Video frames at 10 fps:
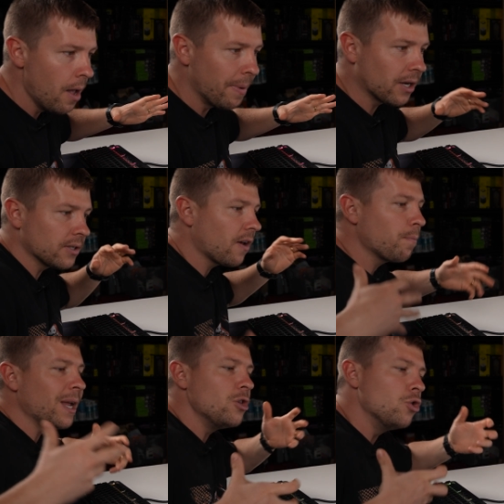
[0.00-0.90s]
because I've
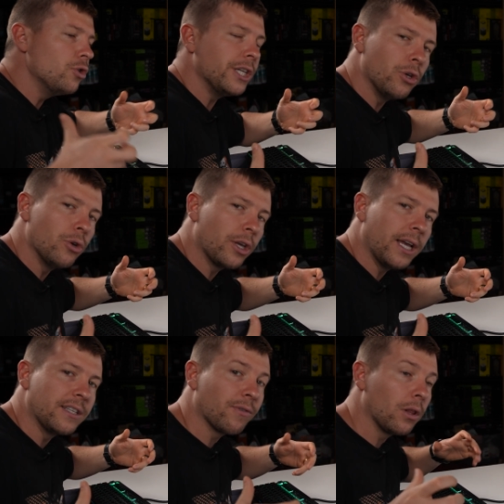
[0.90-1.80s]
been using
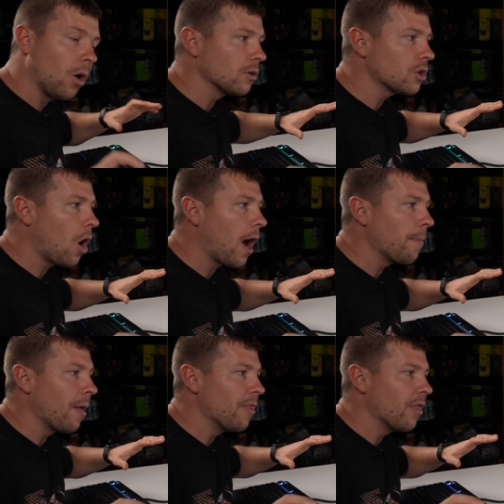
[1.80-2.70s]
WhoKeys for a long
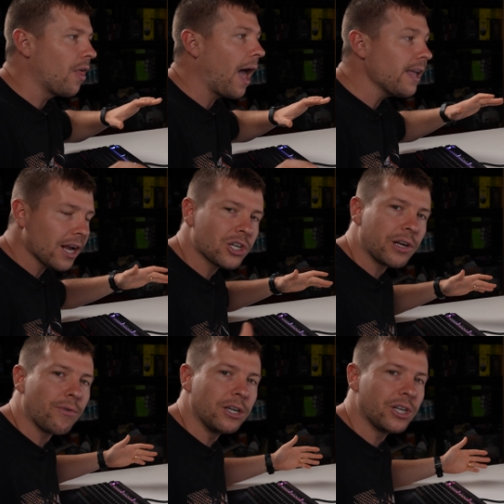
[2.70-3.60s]
time, they
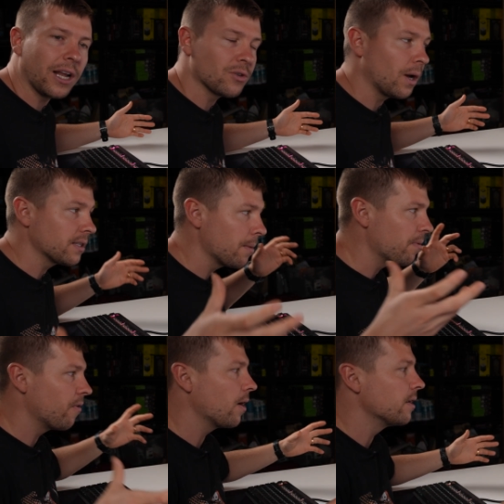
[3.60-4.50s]
actually reached out to us and
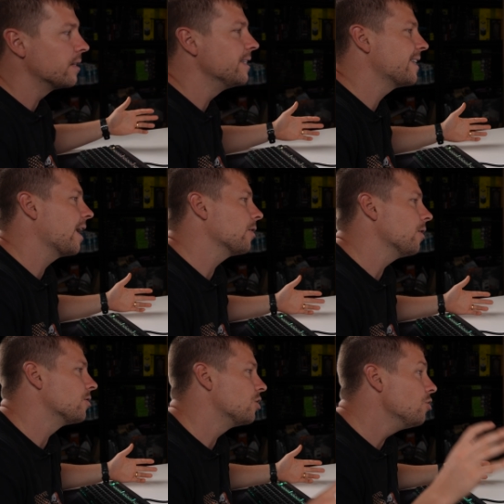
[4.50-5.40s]
provided a discount
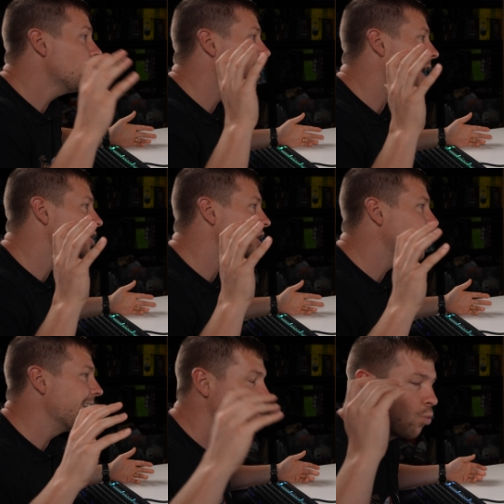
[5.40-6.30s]
code. So you can actually
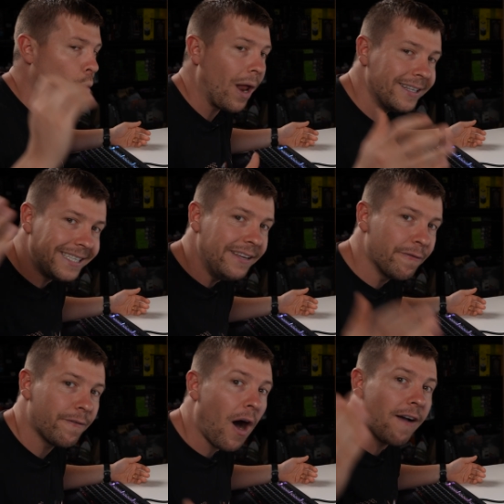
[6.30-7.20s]
get
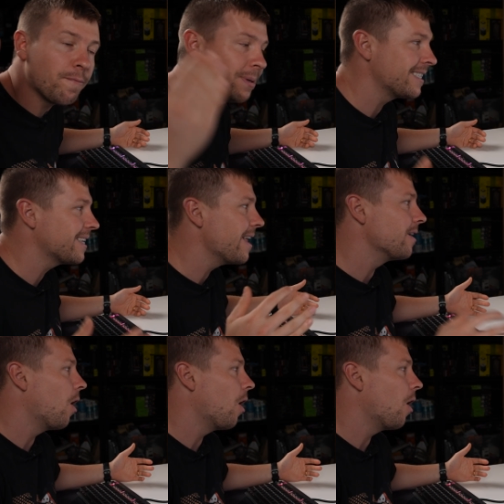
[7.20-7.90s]
twenty-five percent